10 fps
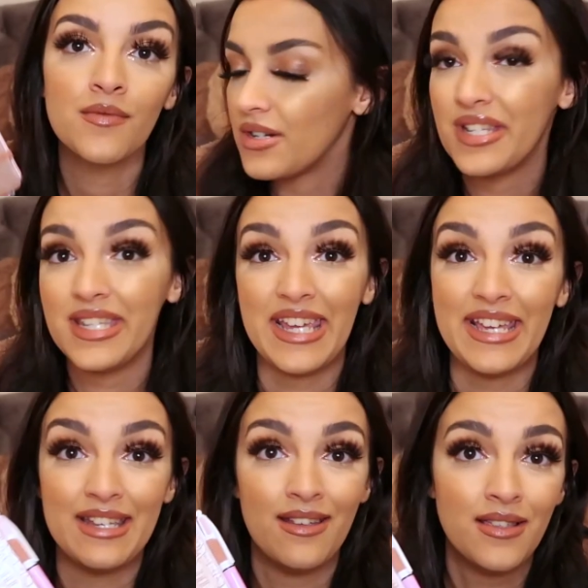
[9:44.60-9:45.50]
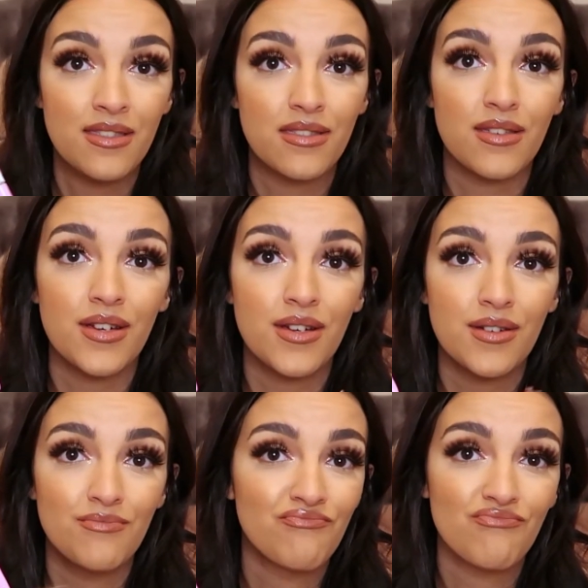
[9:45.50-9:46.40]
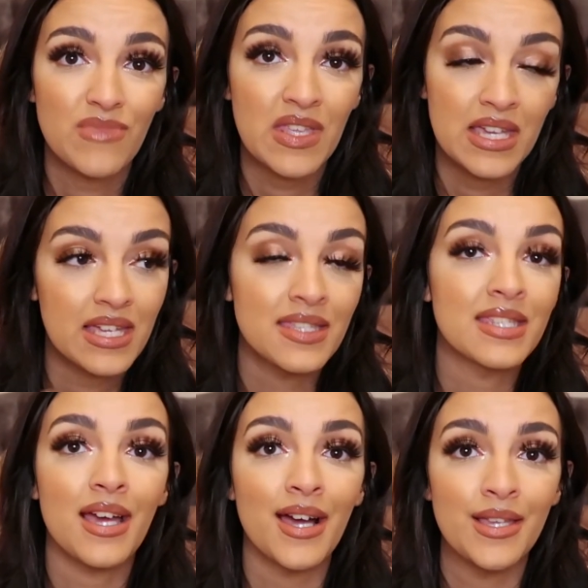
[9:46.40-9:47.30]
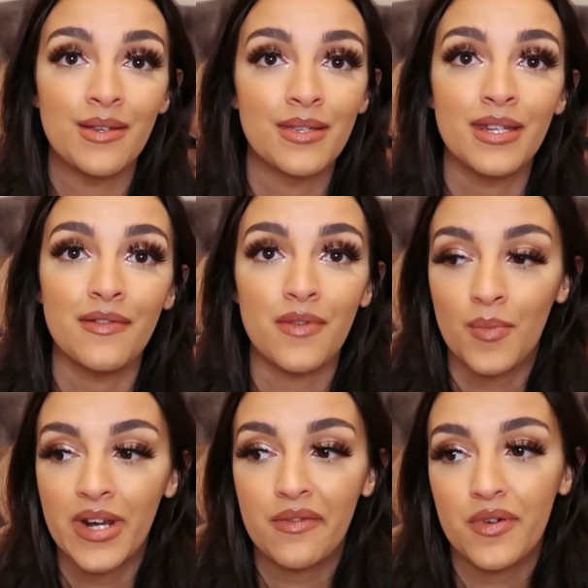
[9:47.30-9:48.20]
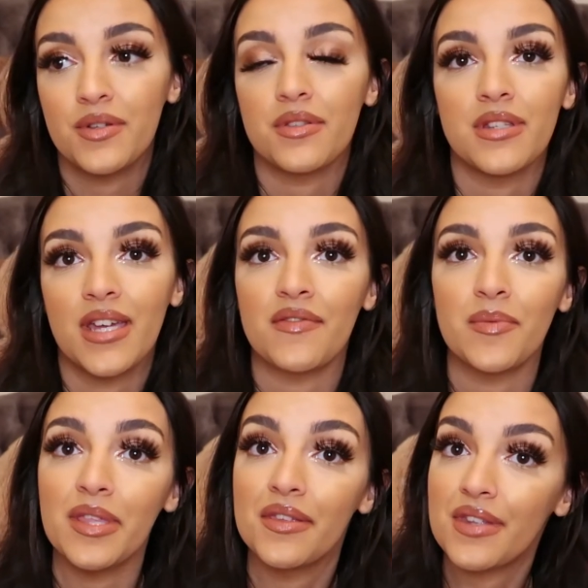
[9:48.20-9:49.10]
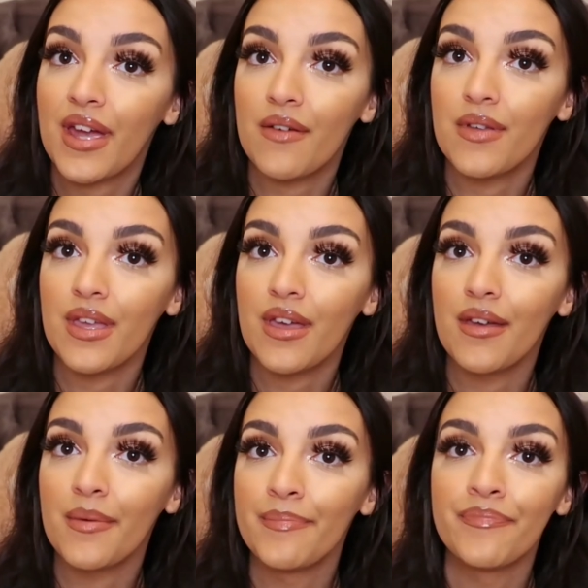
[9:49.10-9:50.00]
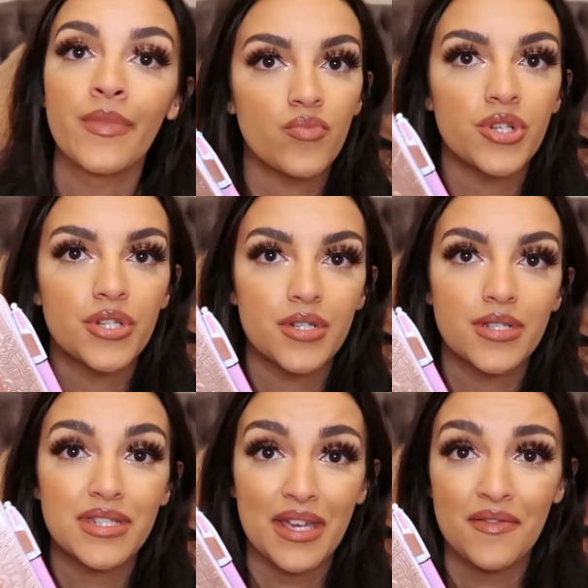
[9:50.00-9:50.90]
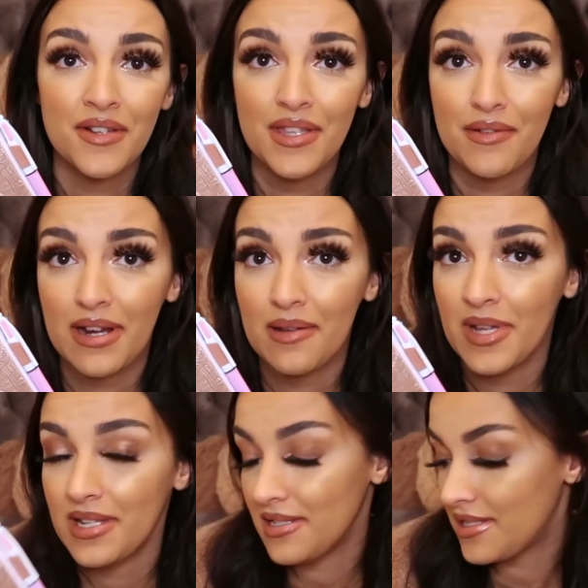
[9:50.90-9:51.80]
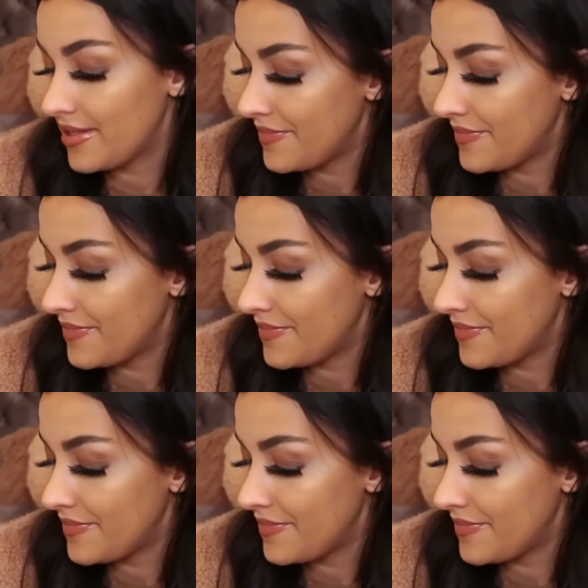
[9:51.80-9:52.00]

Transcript: Undated, so you can start using it from whenever. It doesn't have to be the start of the year. Would definitely recommend.